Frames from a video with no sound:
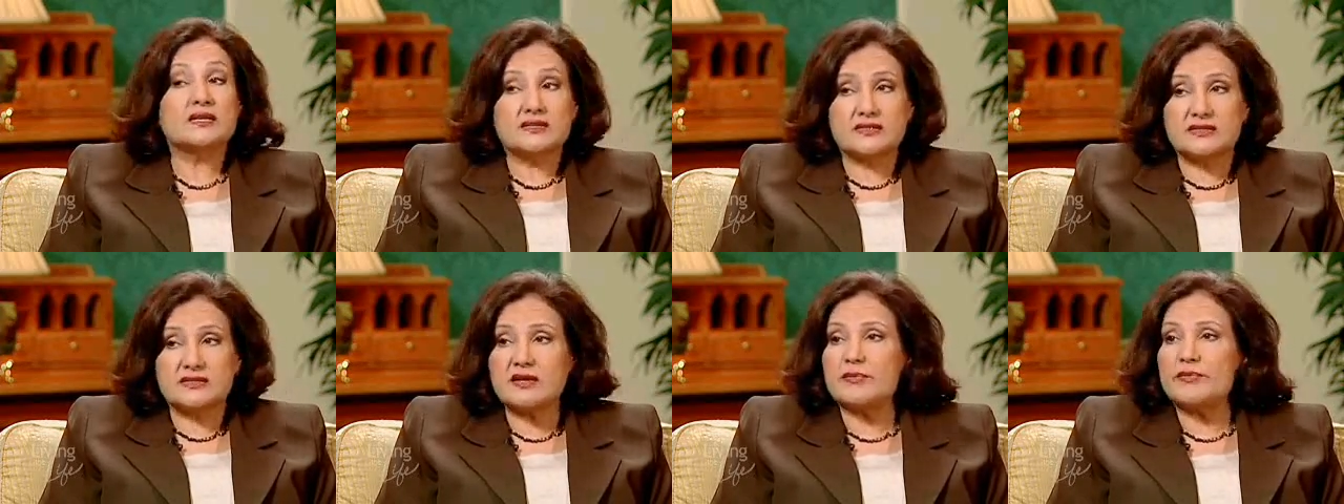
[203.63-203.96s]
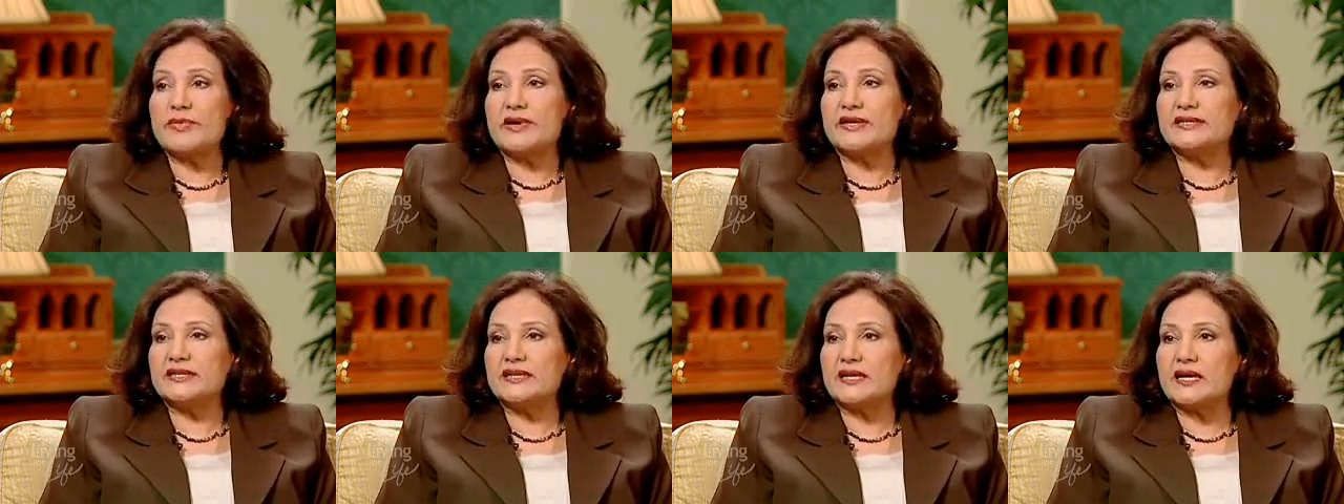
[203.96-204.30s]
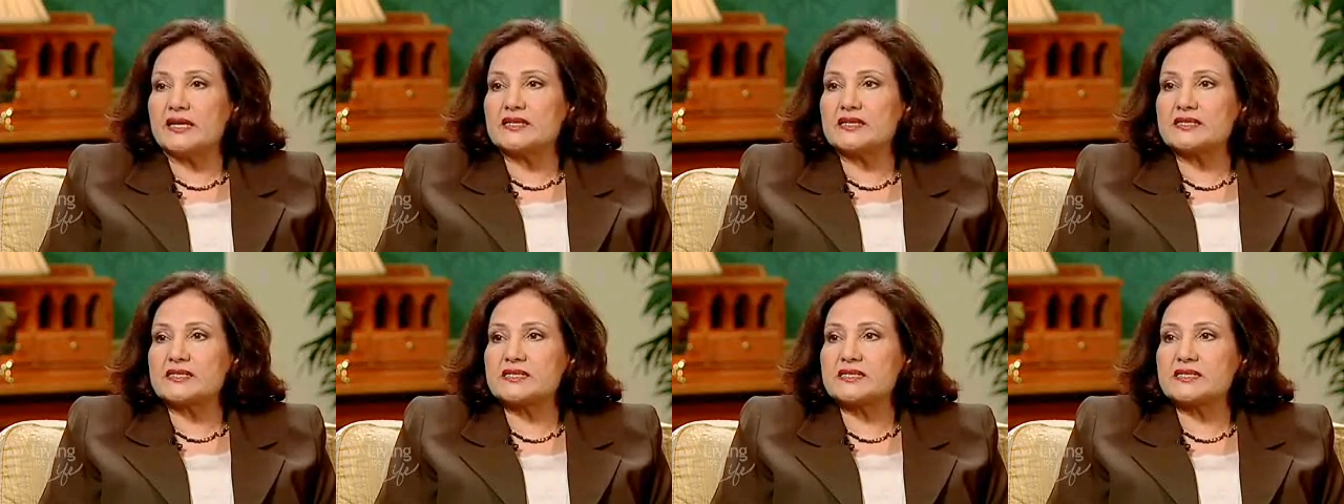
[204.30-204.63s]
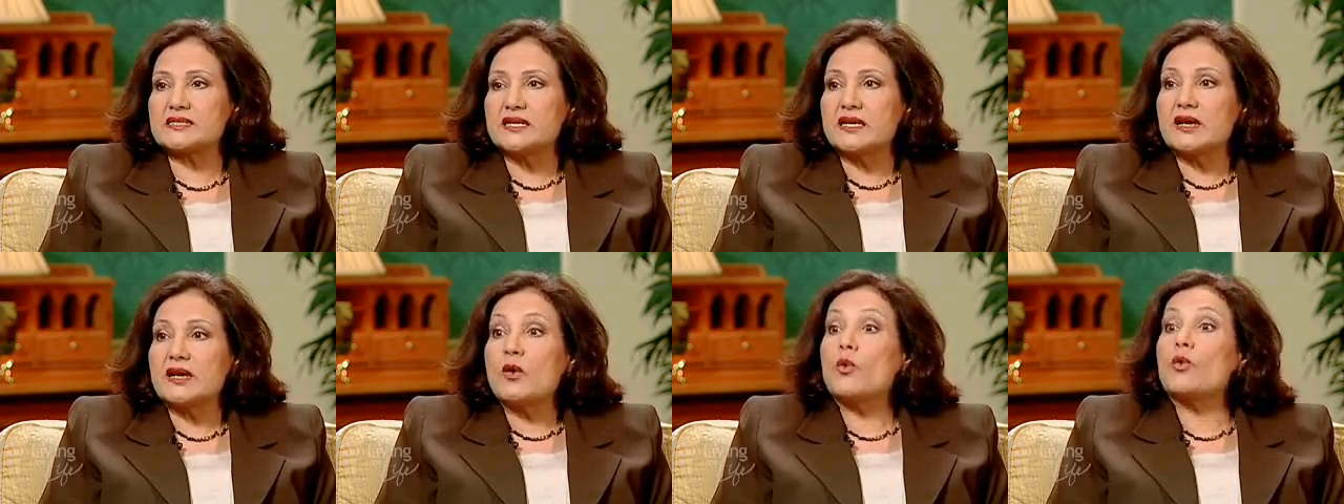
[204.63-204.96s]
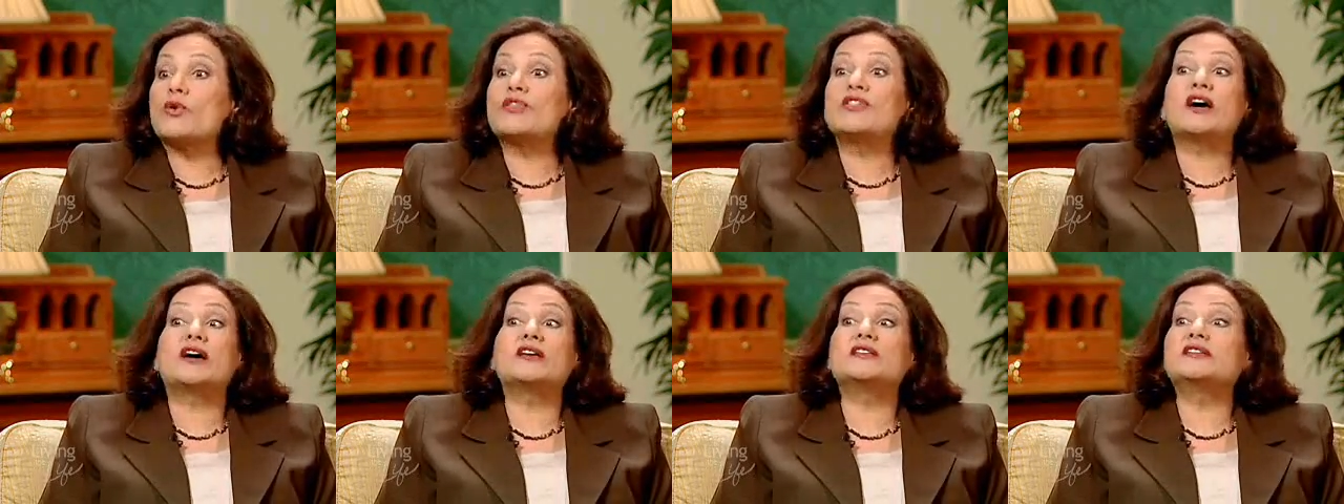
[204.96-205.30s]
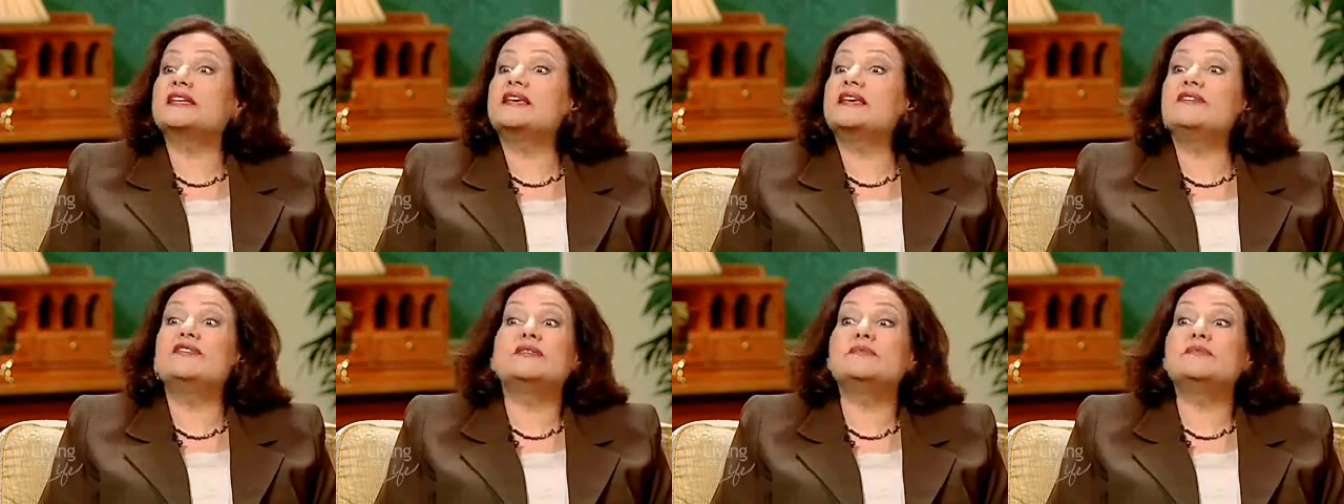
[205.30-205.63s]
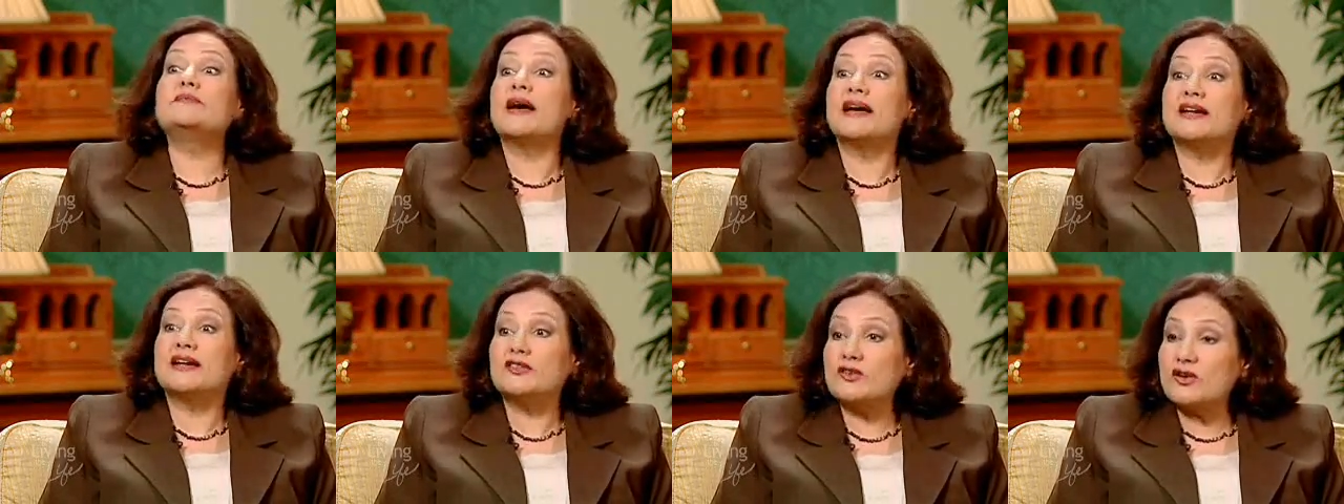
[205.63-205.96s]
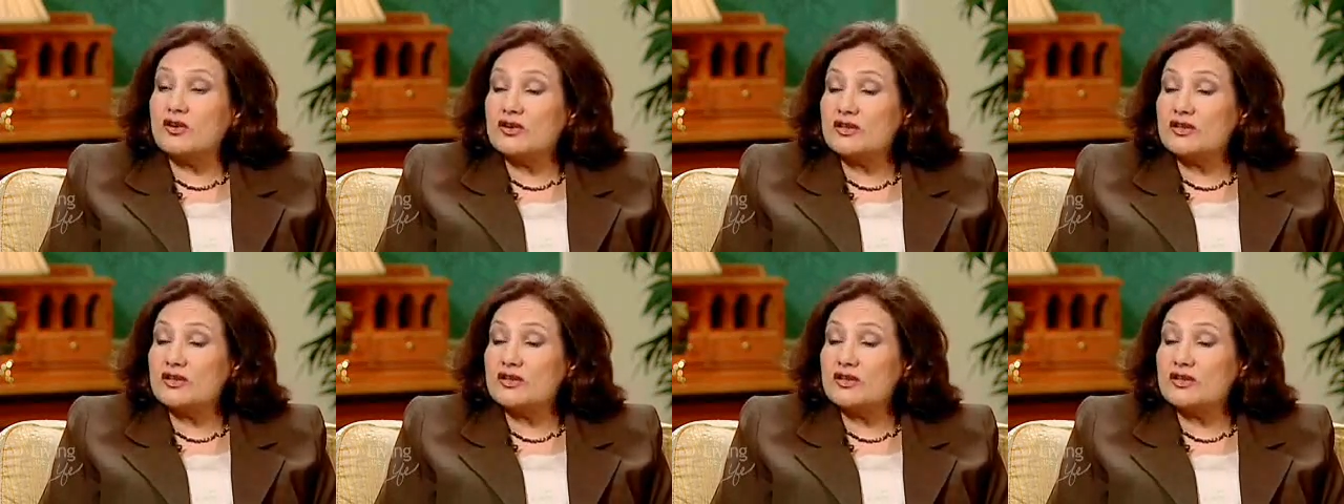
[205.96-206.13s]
somebody else without even my